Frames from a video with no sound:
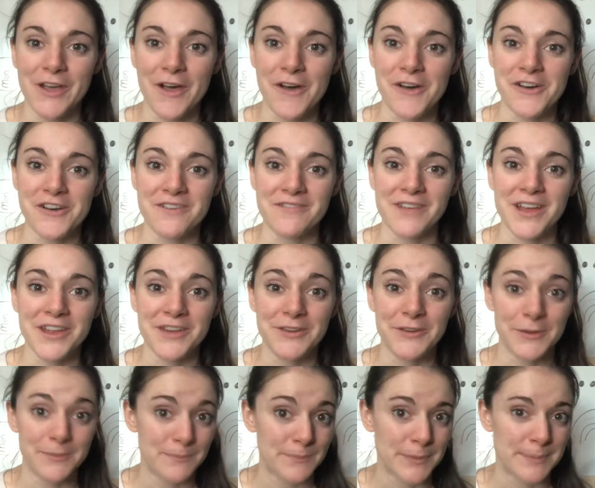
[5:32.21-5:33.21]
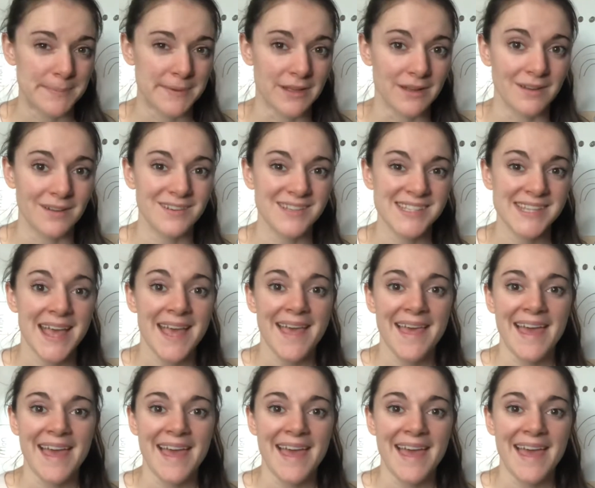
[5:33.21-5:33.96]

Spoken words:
of Number Blocks,